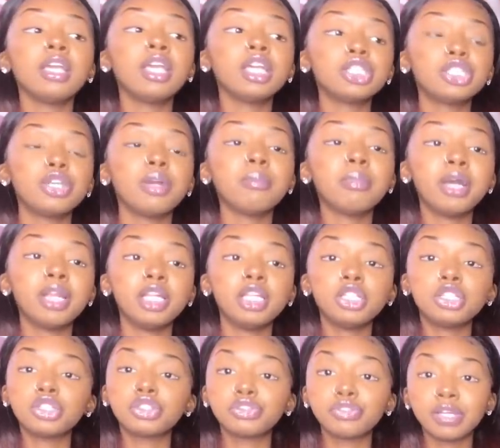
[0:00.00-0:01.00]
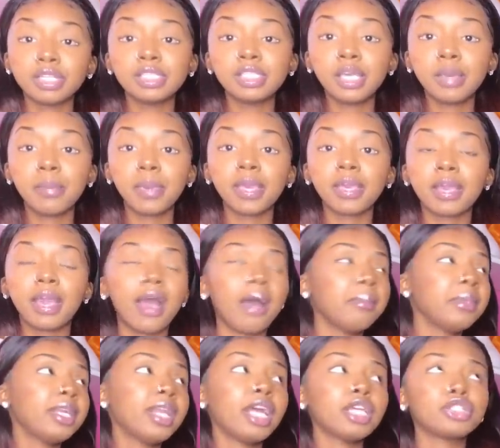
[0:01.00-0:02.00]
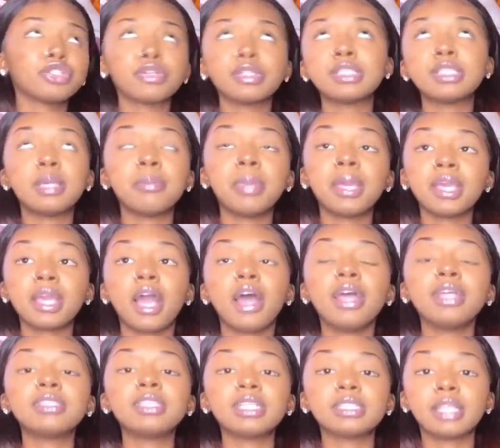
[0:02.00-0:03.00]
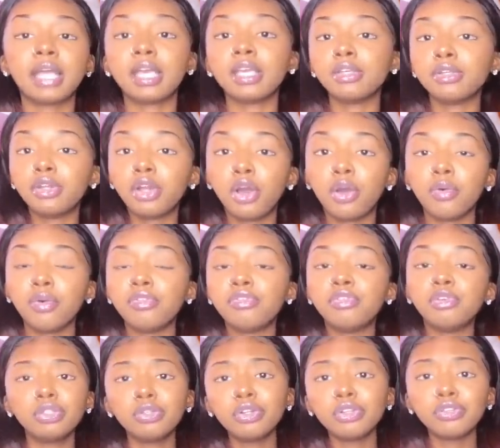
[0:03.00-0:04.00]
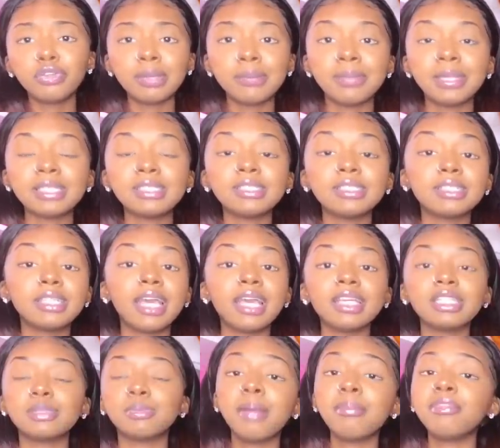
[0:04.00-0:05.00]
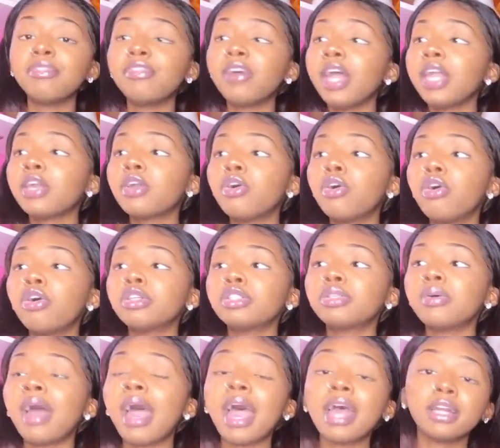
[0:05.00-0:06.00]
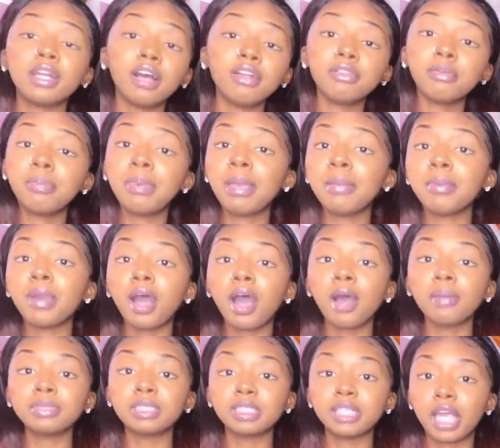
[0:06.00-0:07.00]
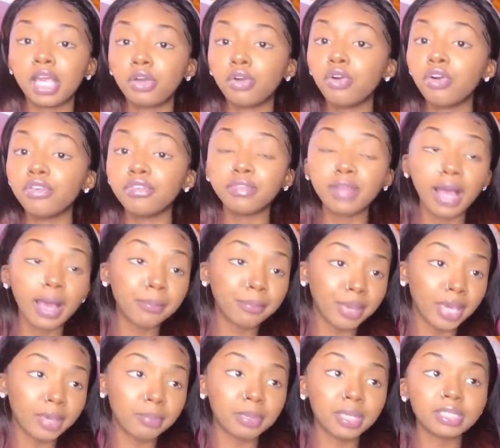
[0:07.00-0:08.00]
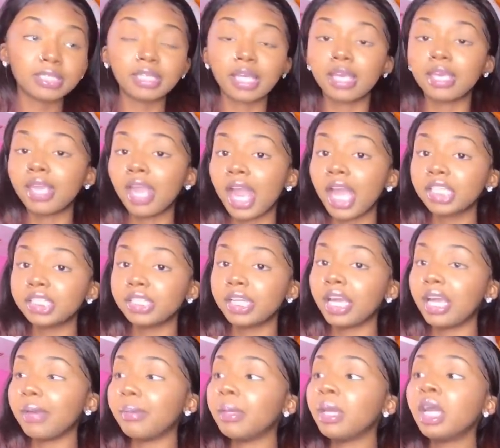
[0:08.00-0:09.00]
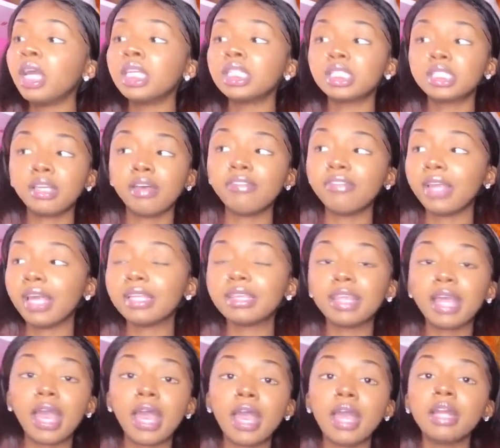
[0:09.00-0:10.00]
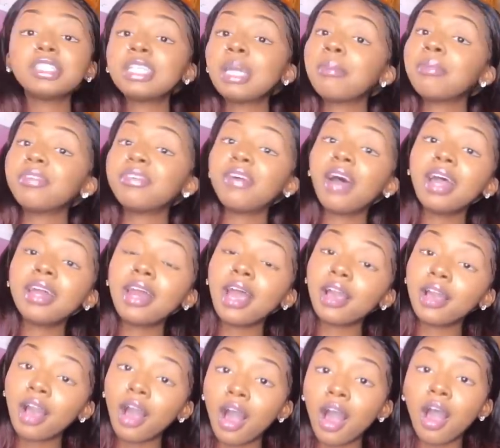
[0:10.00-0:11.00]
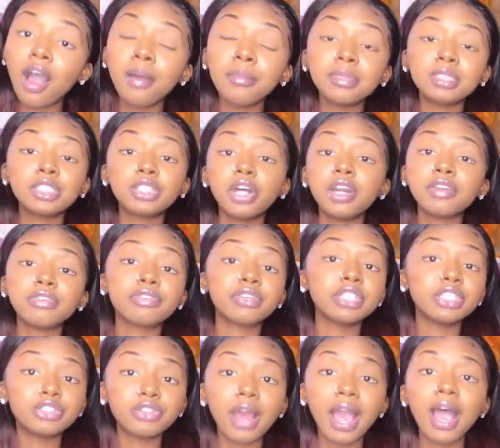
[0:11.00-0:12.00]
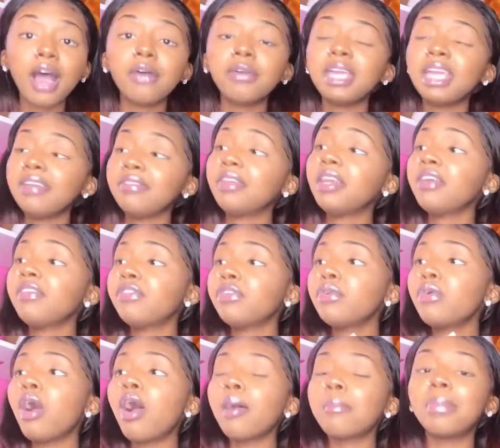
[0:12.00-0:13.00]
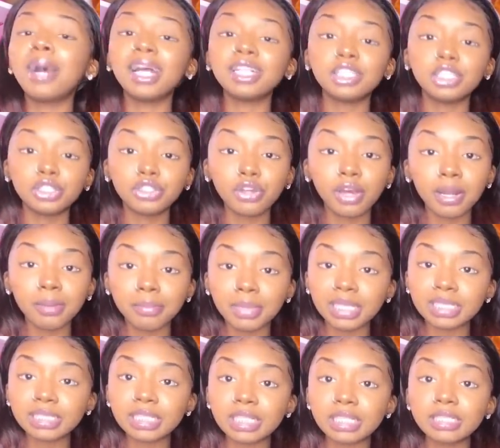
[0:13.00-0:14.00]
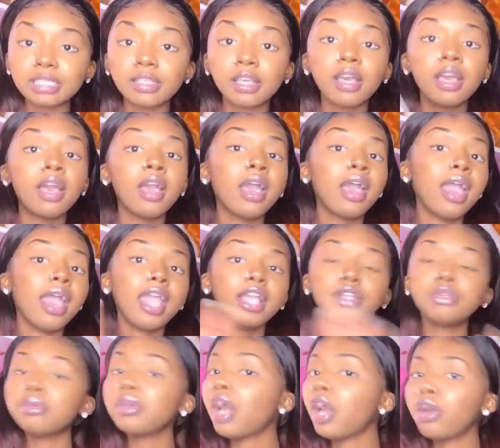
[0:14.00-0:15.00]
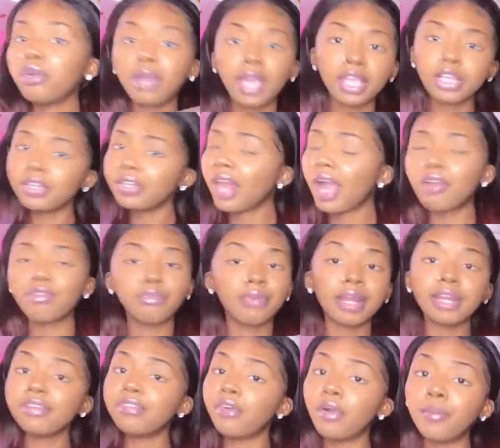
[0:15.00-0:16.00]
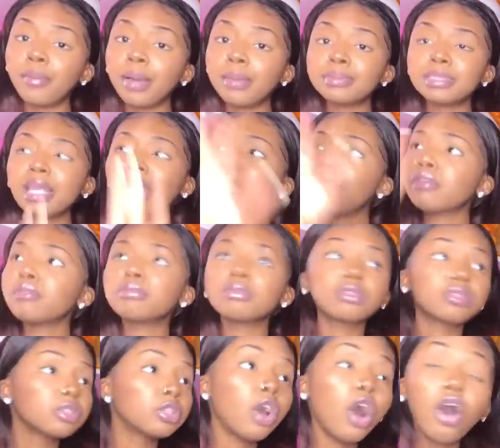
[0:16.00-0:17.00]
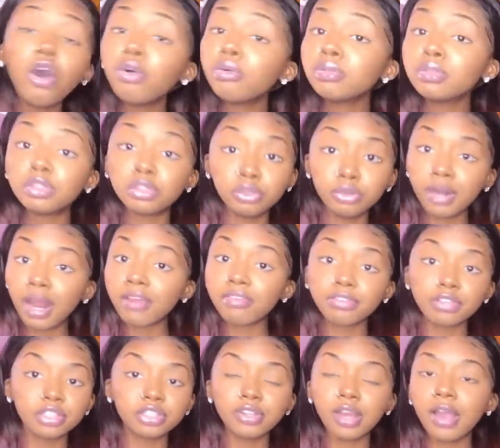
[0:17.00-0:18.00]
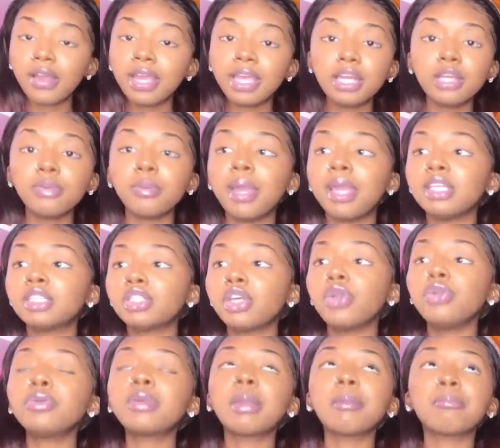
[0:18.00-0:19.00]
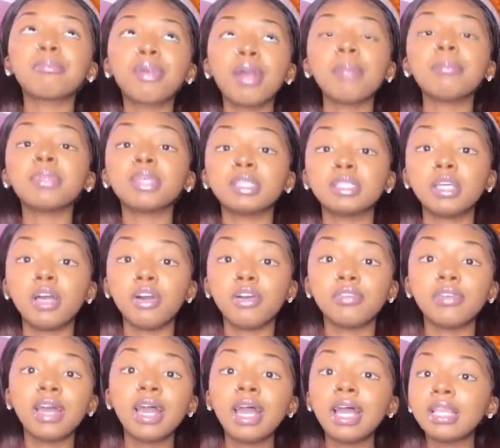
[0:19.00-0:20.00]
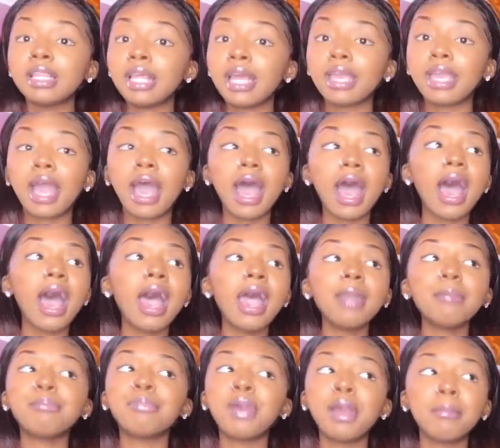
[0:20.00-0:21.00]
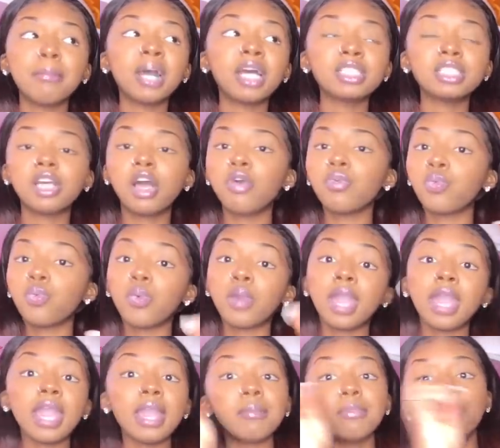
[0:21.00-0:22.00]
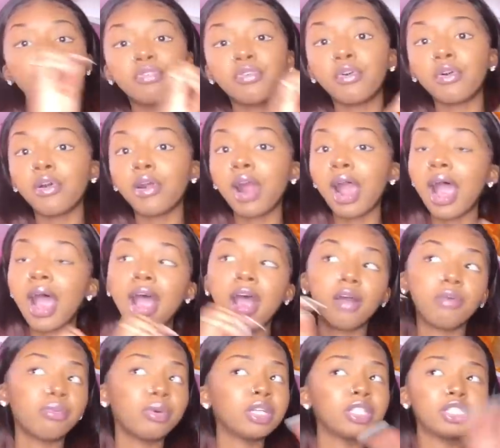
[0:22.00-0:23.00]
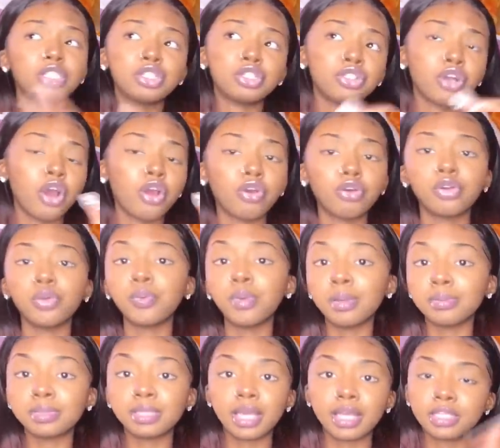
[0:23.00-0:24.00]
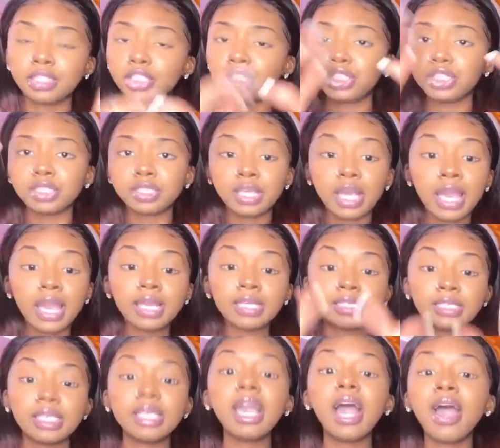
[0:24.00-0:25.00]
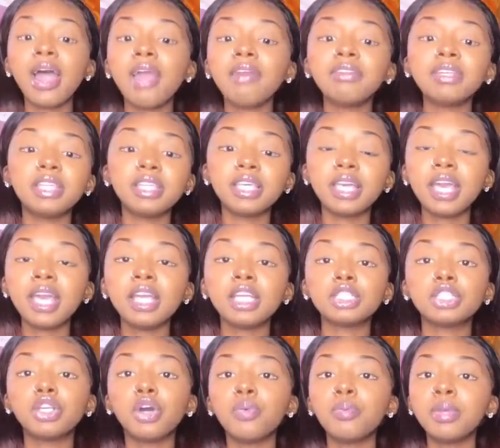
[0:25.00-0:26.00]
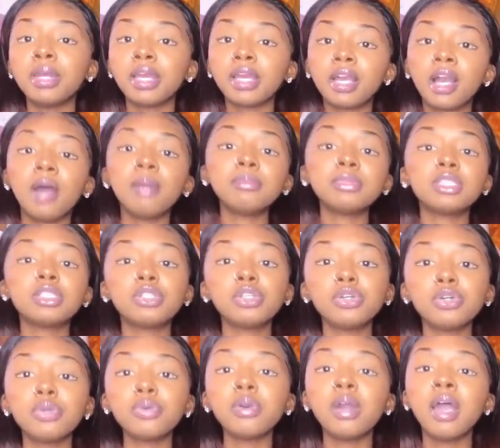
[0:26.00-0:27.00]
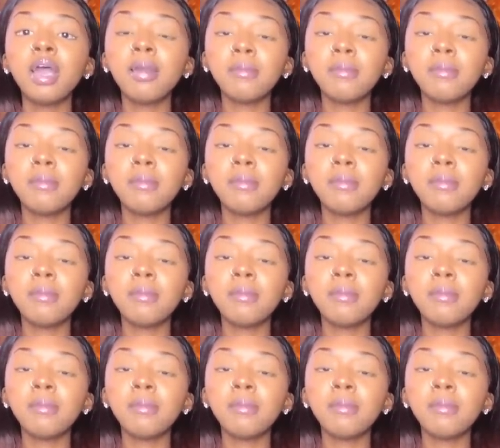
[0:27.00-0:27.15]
get your money straight to your bank account. I mean, not straight to your bank account. It takes like, you know, a few 2 to 3 business days. Shopify, you can also add other payment options like offline payments, like Cash App, stuff like that. Shopify.com, start a free trial. Even if you are about to start a business and you're not ready for a website, go do that free trial anyway so you can prep yourself. Like, I prepped myself way before I wanted to start on a website to just see how everything is. So when it comes to